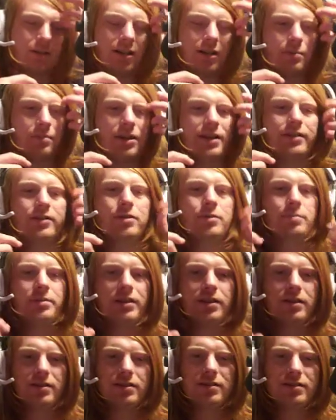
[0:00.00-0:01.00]
with albino
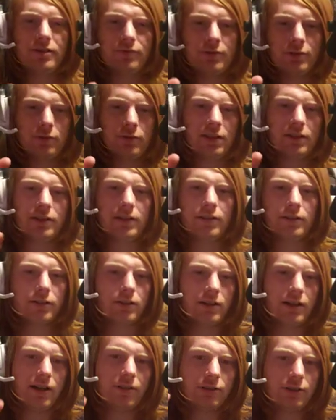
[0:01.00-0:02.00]
penis envy right now
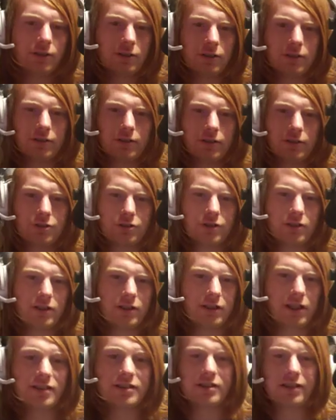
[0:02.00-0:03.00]
though. I haven't grown those
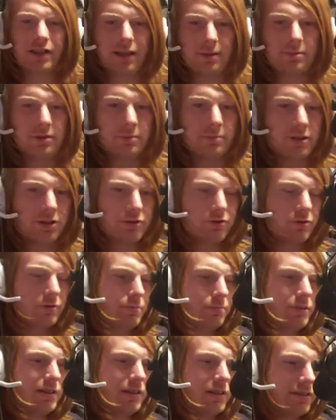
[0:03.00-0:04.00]
yet. That's the name of the
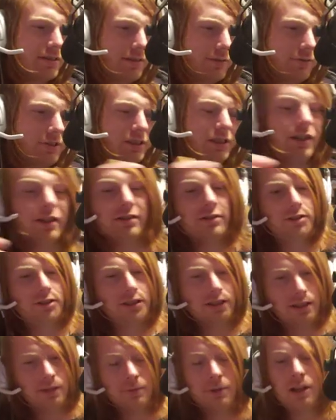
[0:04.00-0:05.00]
mushroom, penis envy.
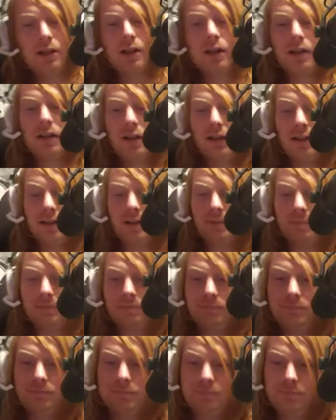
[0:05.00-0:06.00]
Look it up.
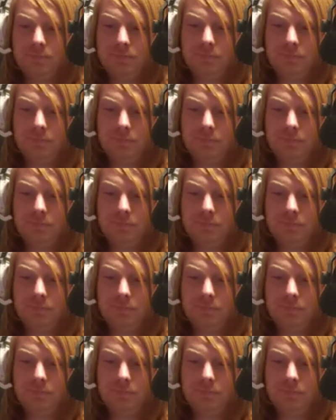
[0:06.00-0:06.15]
Um,